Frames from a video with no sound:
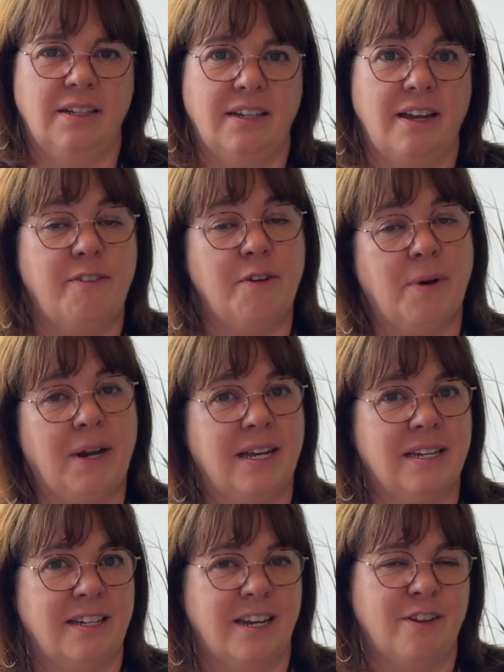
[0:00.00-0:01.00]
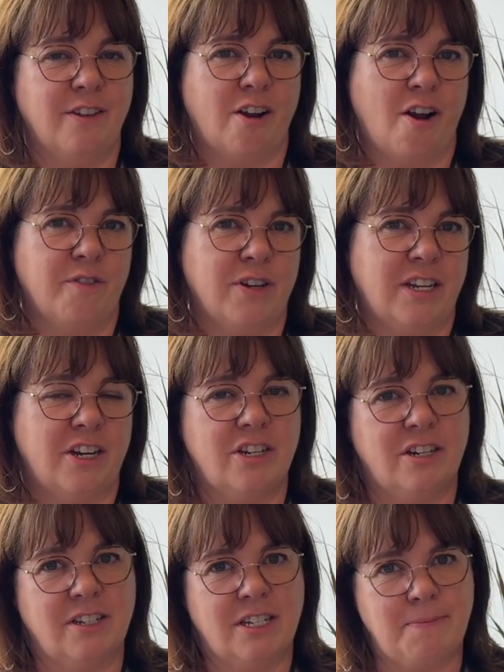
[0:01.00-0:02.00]
If you want to continue the
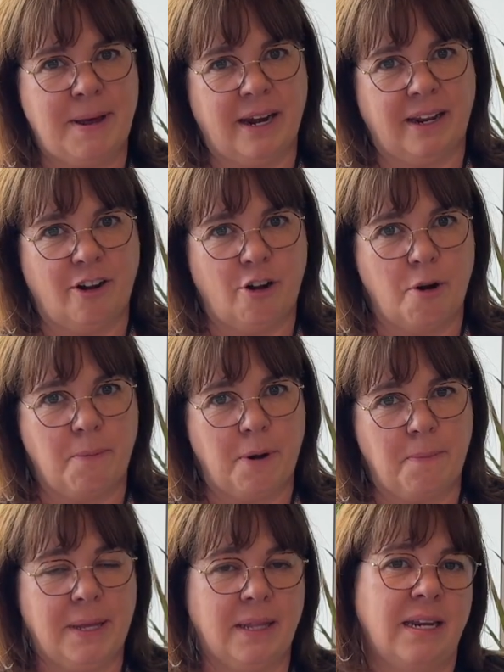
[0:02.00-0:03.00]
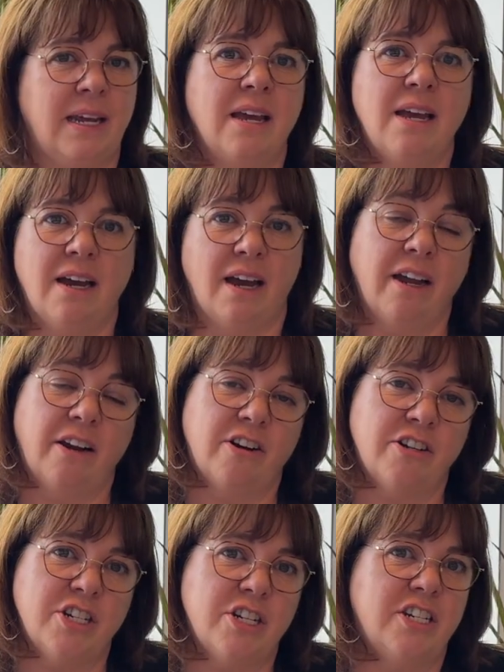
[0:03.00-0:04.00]
conversation on semantic interoperability, I
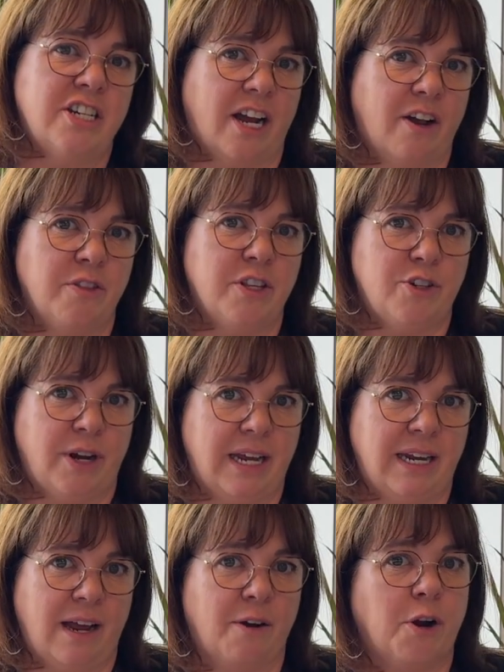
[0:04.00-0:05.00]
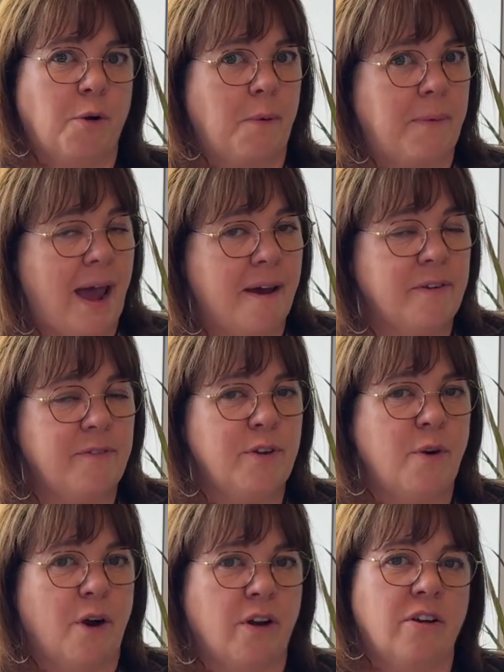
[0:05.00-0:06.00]
encourage you to check out the Dragon Network, where we have a
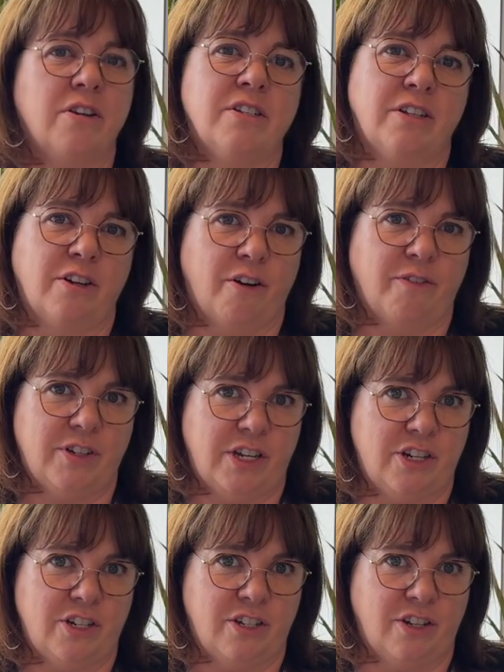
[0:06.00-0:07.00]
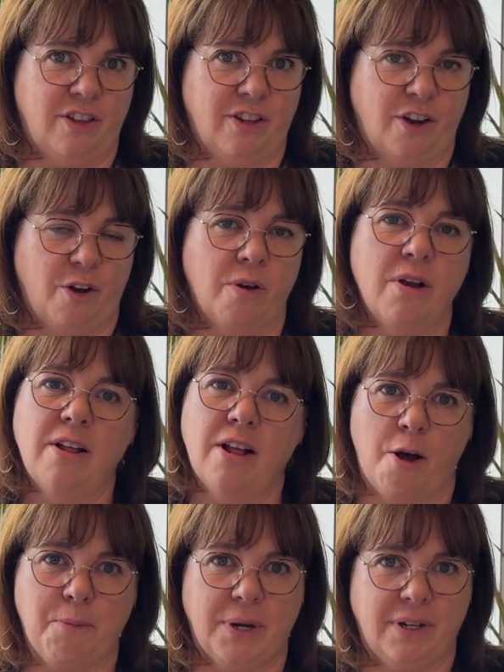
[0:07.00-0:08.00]
few articles and conversations on the go.
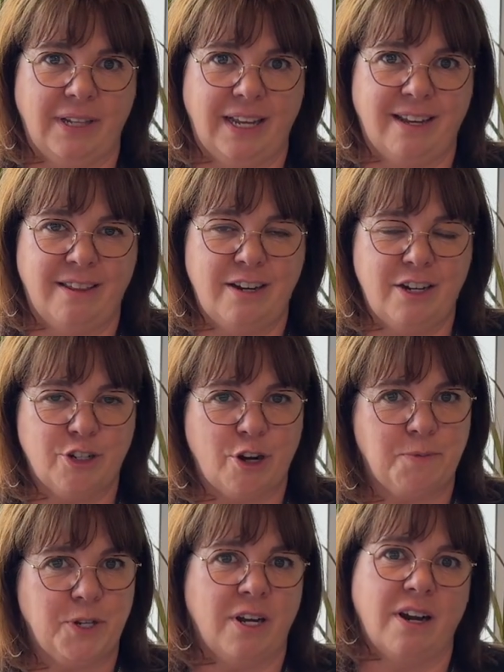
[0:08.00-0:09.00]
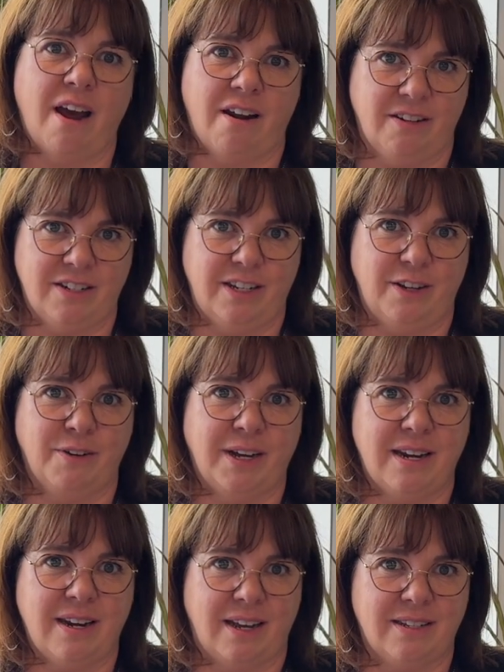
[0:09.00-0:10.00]
I'll put a link in the description, and I'll see you
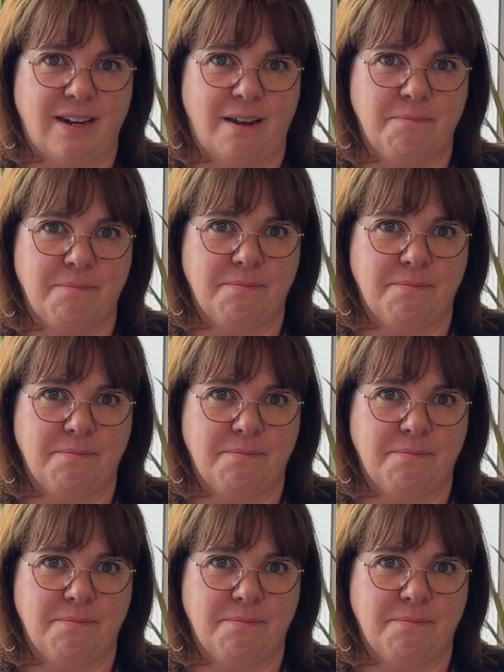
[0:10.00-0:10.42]
again next time.